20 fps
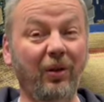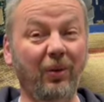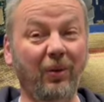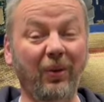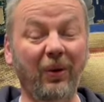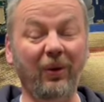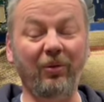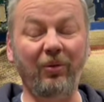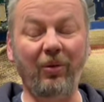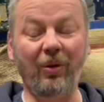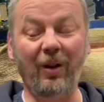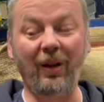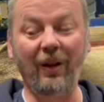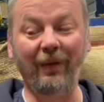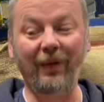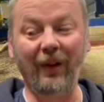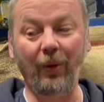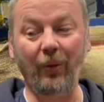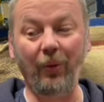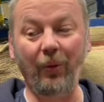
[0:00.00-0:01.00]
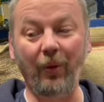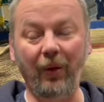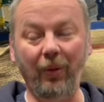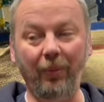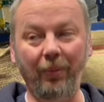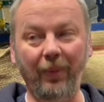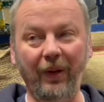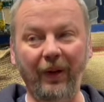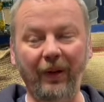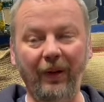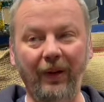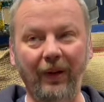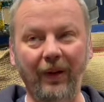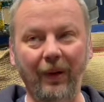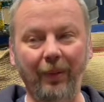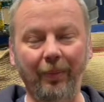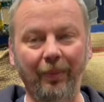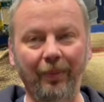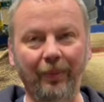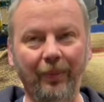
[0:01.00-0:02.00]
while driving will be
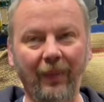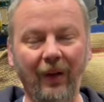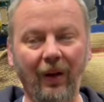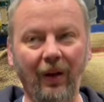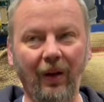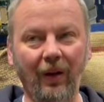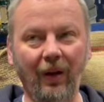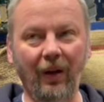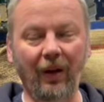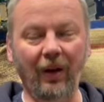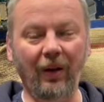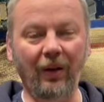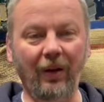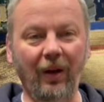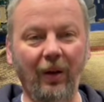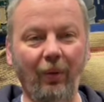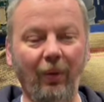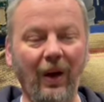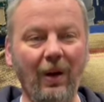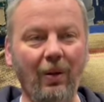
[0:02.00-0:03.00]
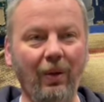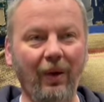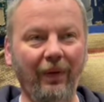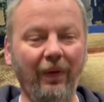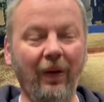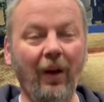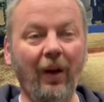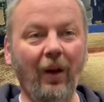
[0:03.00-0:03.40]
done away with.